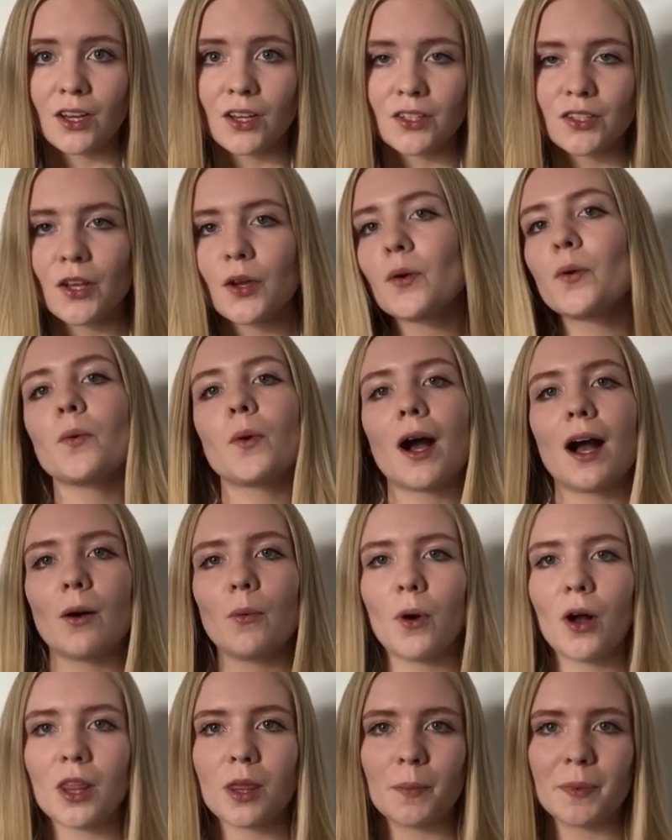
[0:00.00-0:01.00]
So
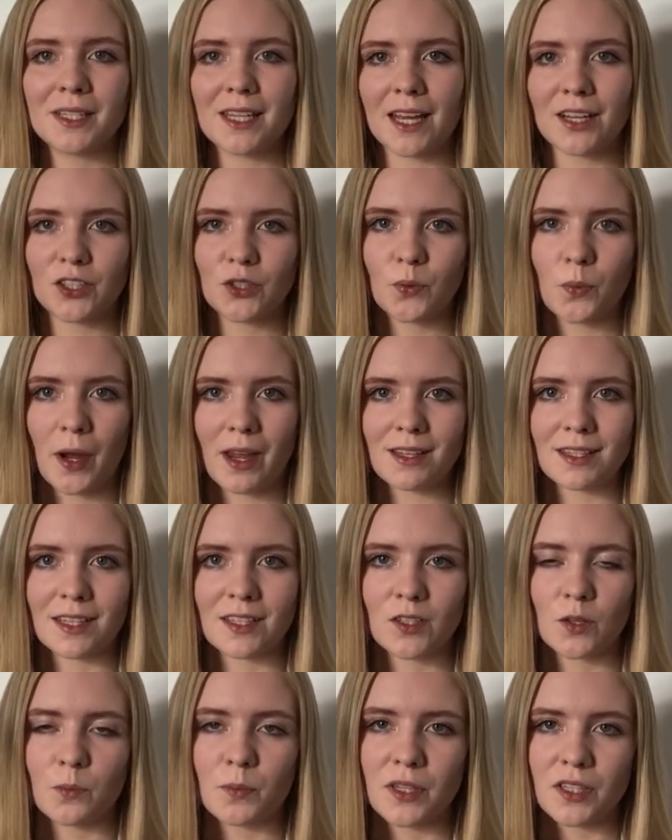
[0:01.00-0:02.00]
what are the potential ways
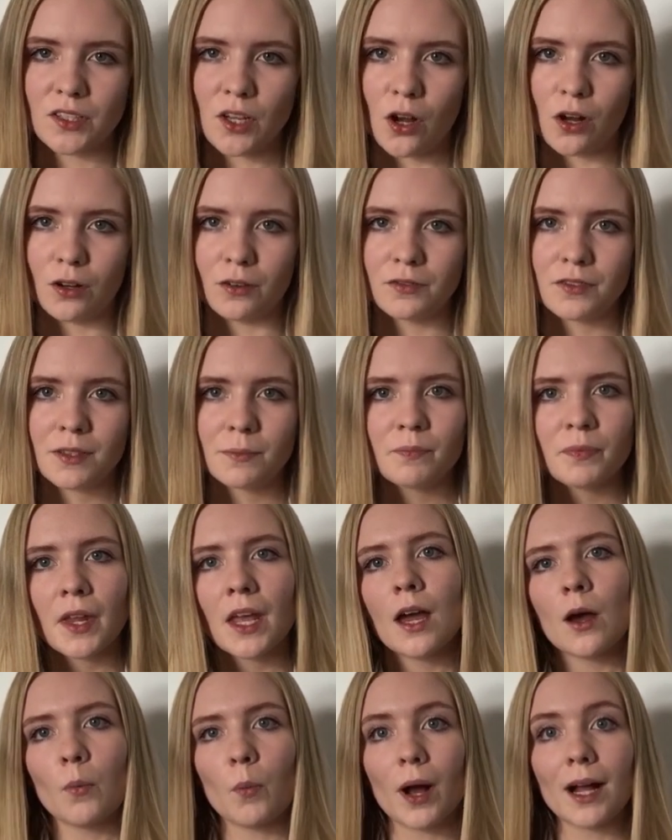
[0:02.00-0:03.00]
this could be solved?
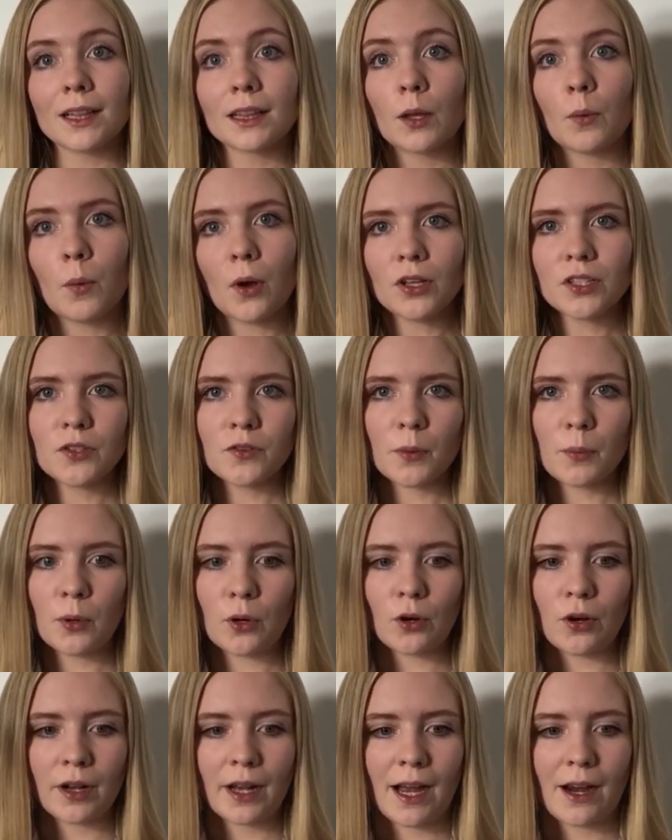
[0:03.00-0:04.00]
Well, there was a
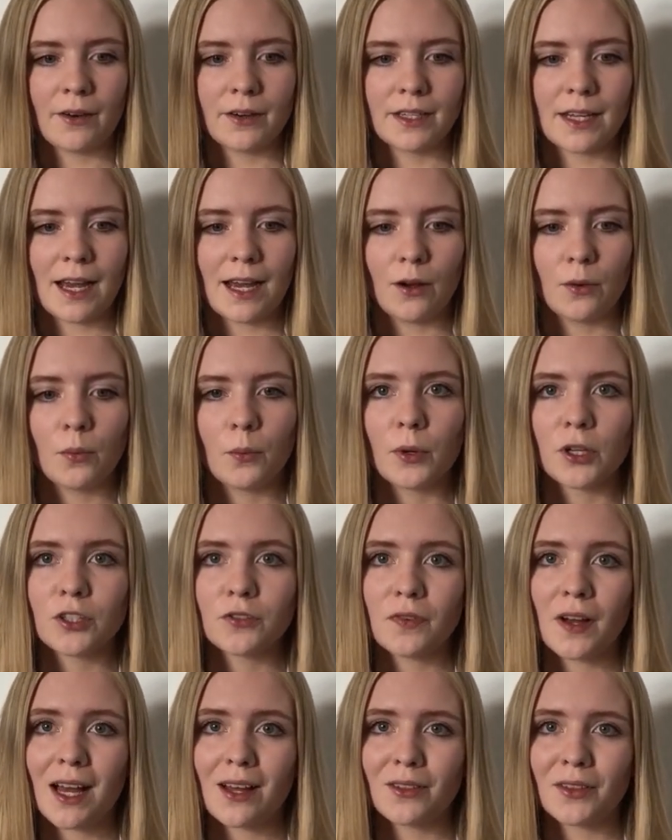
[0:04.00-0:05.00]
report carried out which
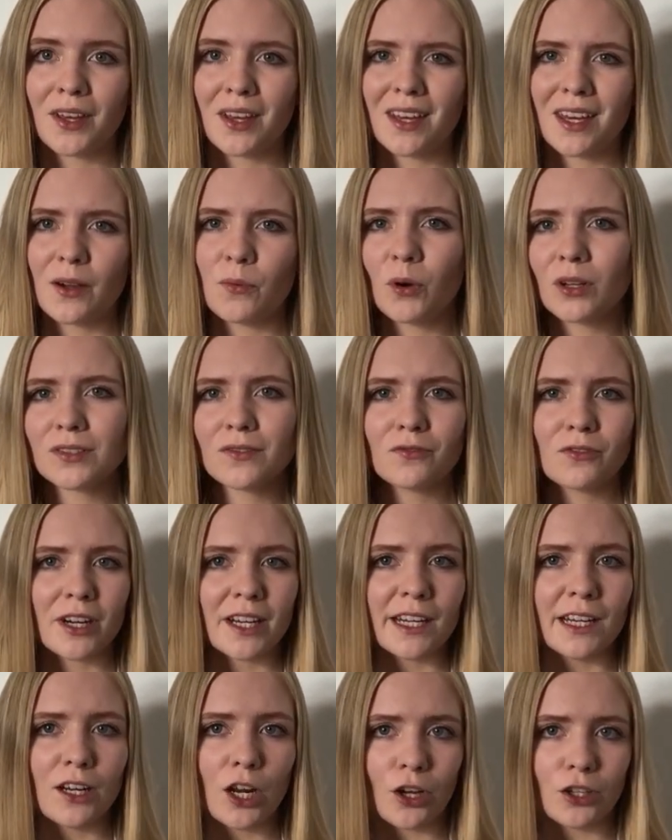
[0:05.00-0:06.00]
found that it wasn't
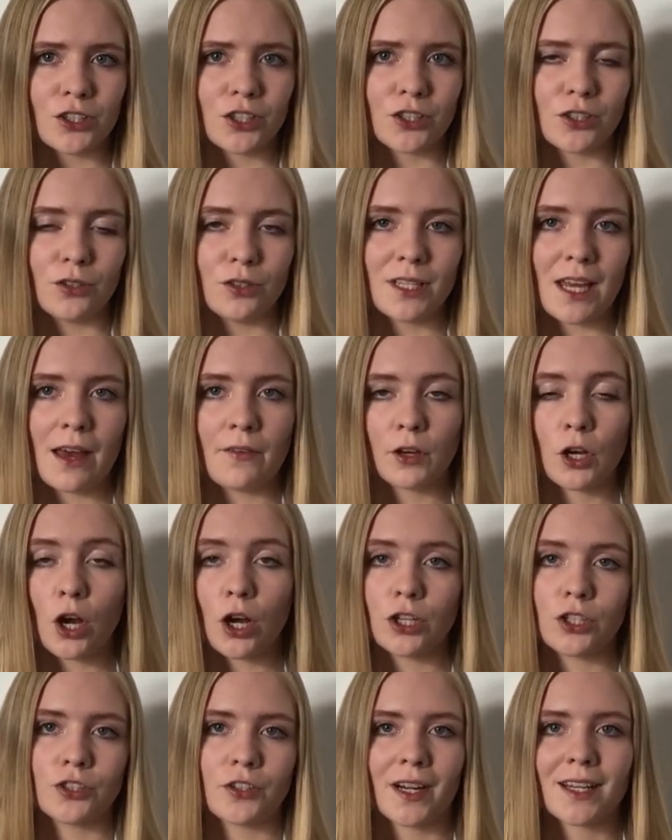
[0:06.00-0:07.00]
really logical to have a
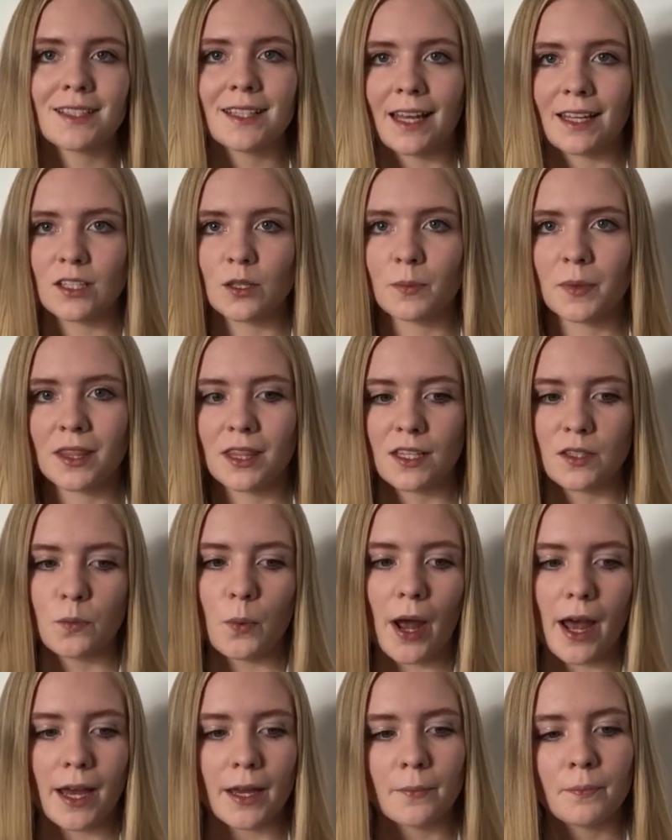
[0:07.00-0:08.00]
contract set up in this
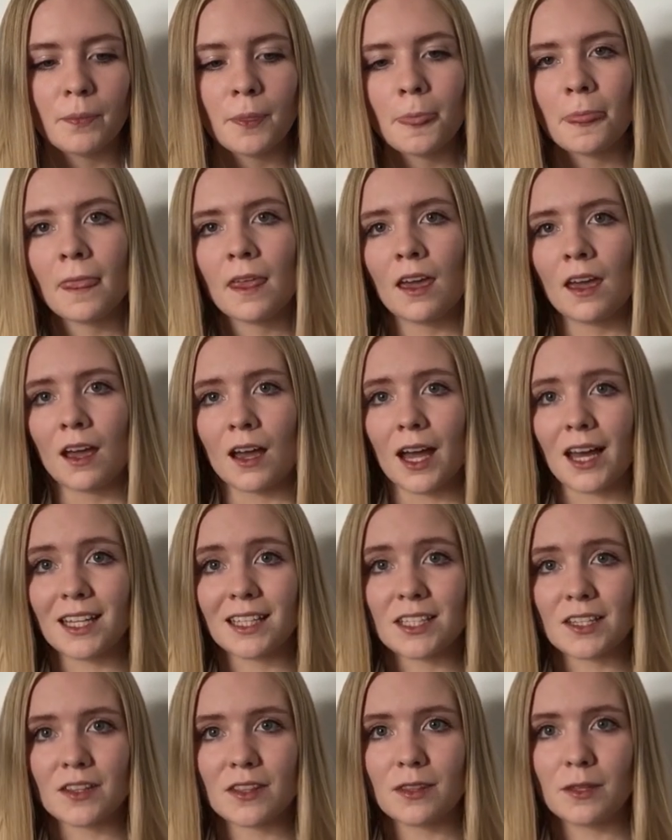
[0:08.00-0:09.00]
way.
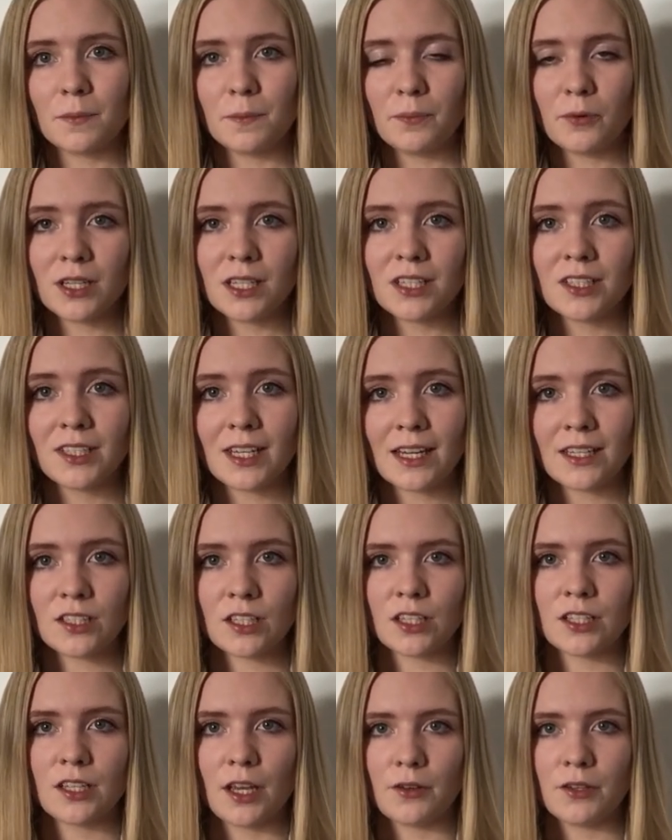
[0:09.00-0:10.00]
And the British
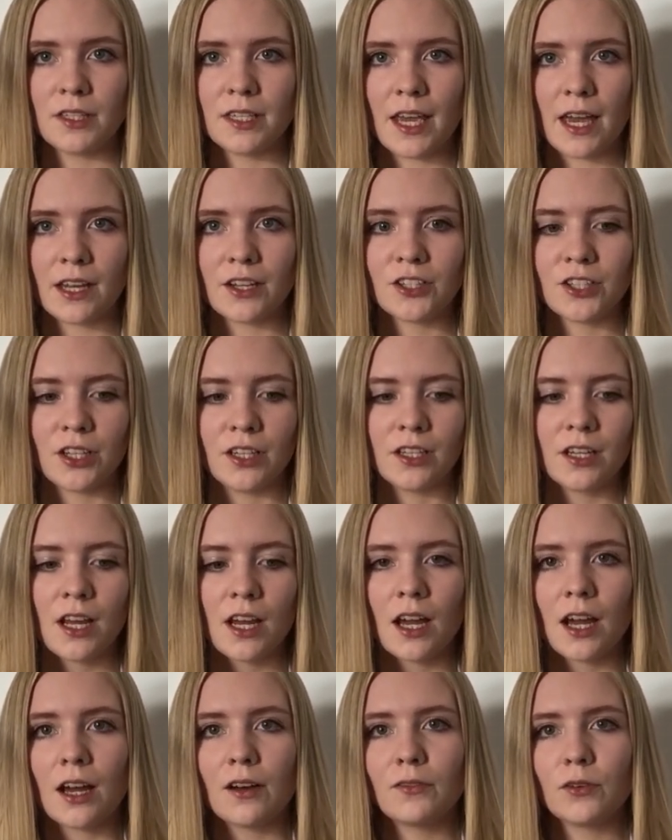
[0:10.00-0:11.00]
Dental Association
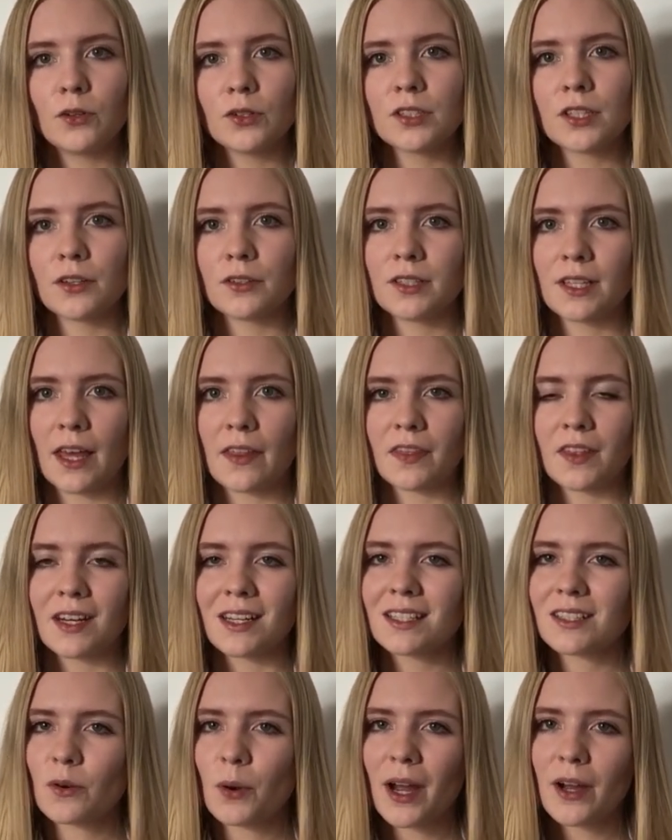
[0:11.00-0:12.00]
have also said that
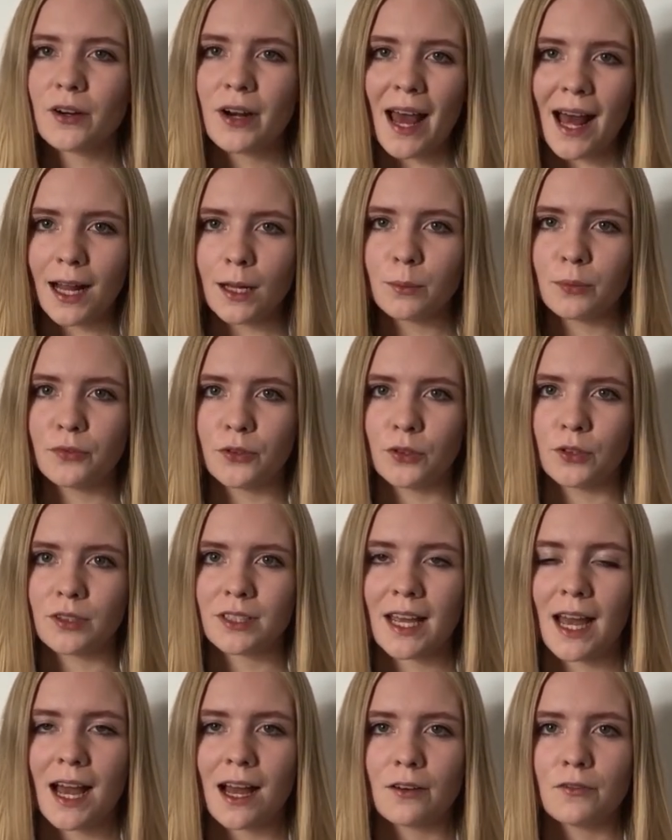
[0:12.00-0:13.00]
it's quite unhelpful
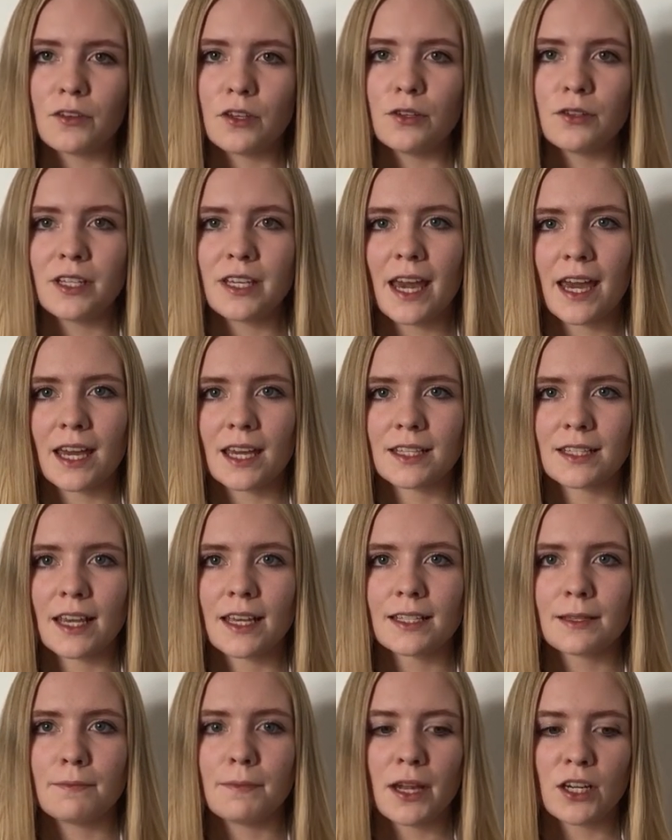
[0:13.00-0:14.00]
to have UDAs
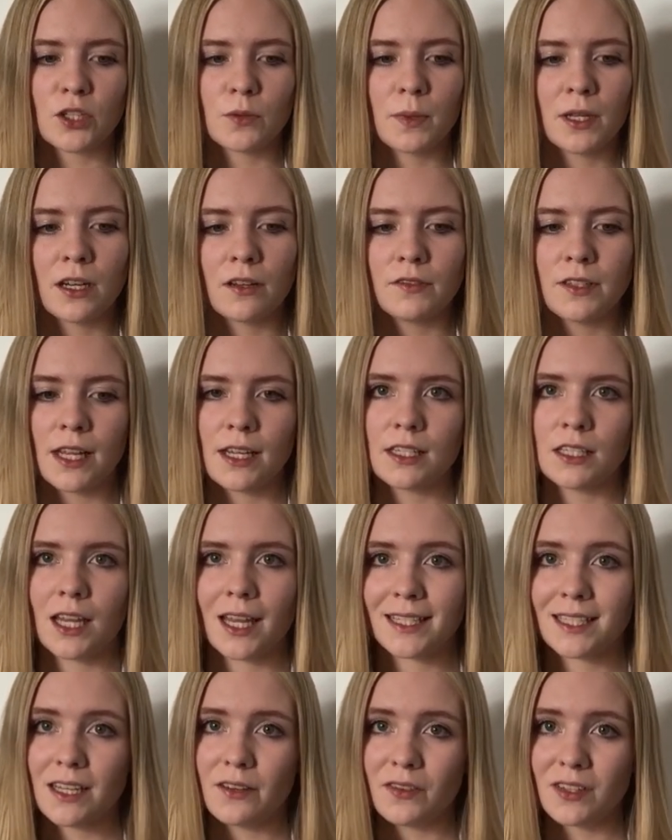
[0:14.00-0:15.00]
as a measurement of dental
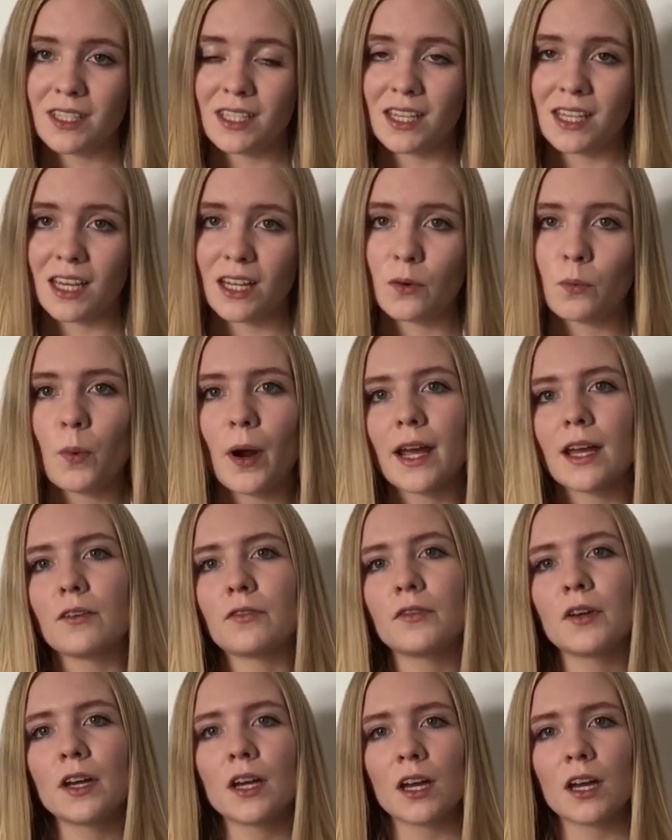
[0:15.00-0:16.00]
activity and a way of